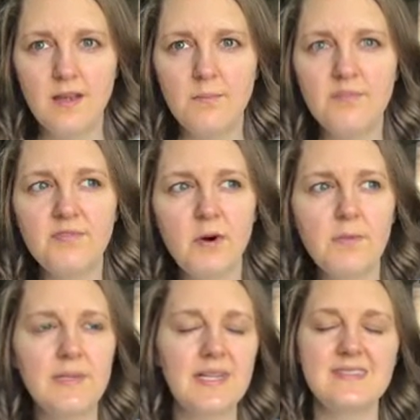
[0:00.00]
before
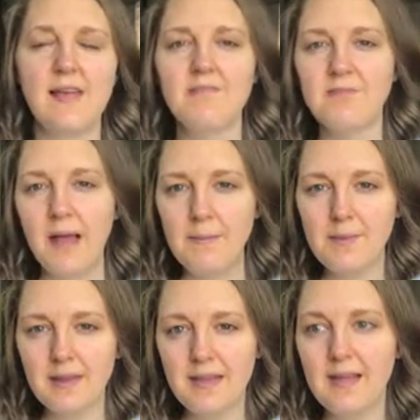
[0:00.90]
because I'm
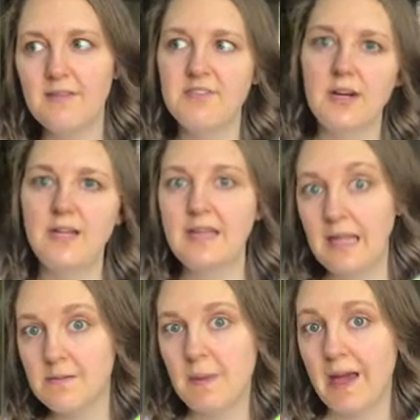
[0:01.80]
like a very
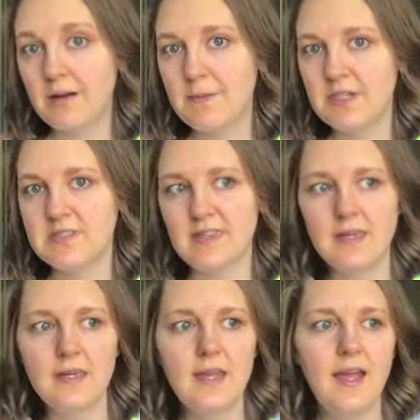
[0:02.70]
laid back
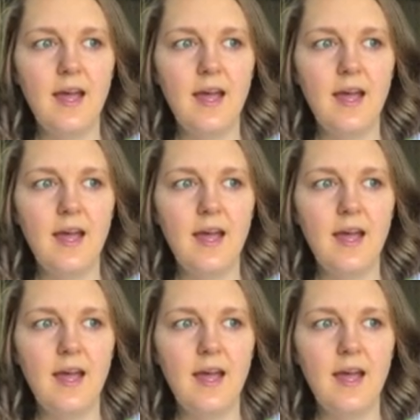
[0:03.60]
person.